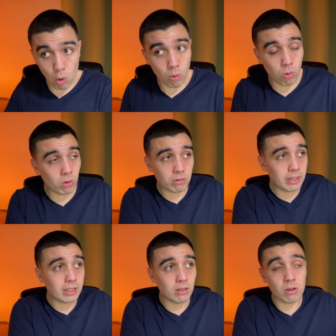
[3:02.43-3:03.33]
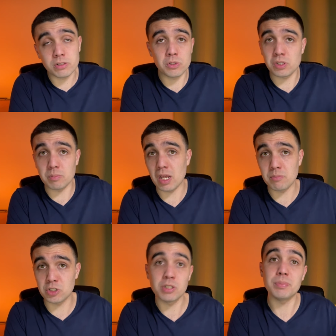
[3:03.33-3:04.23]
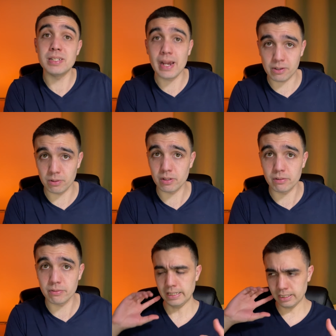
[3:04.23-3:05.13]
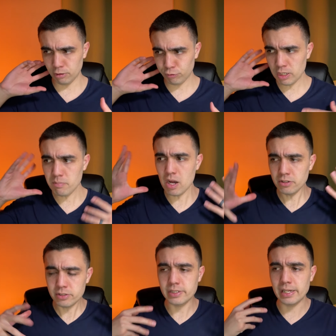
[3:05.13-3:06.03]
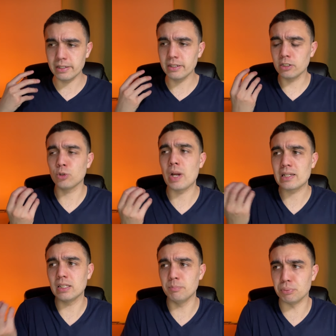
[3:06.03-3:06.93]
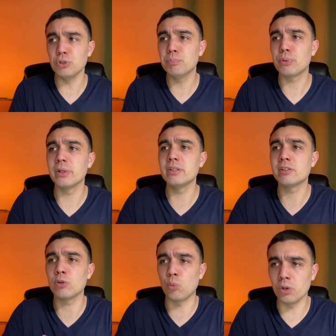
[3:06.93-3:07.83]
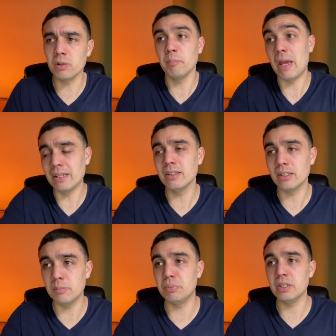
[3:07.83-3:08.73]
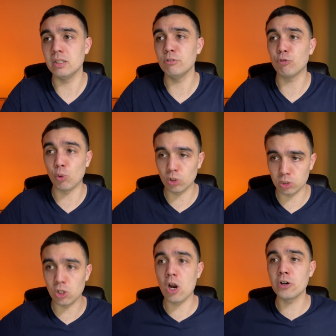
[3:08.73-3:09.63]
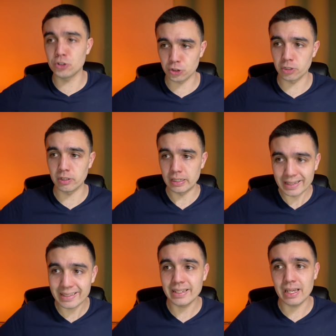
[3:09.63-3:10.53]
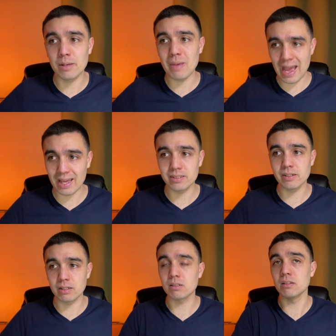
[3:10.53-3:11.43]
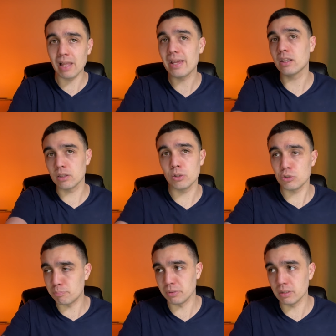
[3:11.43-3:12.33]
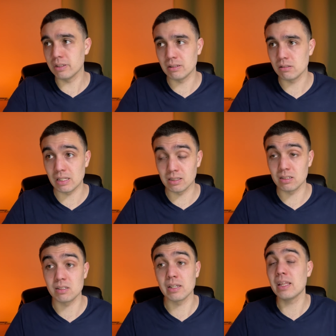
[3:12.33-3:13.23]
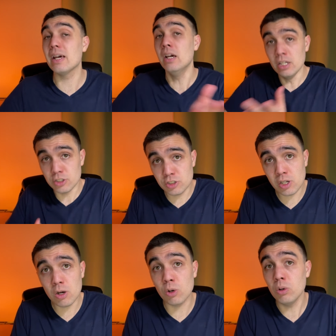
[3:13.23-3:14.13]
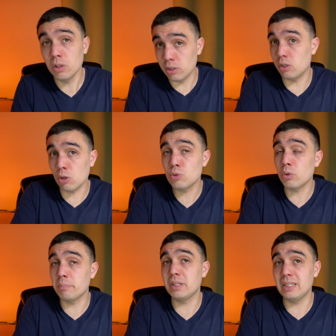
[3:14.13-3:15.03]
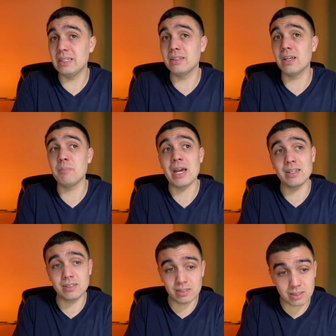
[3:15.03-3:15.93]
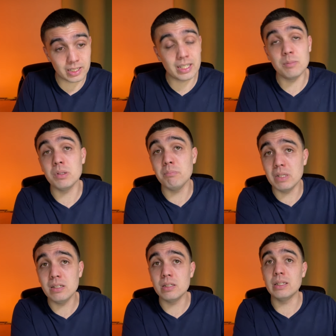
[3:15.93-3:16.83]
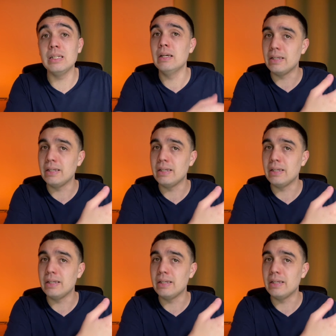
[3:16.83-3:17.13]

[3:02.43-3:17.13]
or they can also sometimes just be decorative. If I'm understanding it correctly, blueprints will mainly be for larger in-game assets like those buildings and things like that. So those will be the in-game assets that can be minted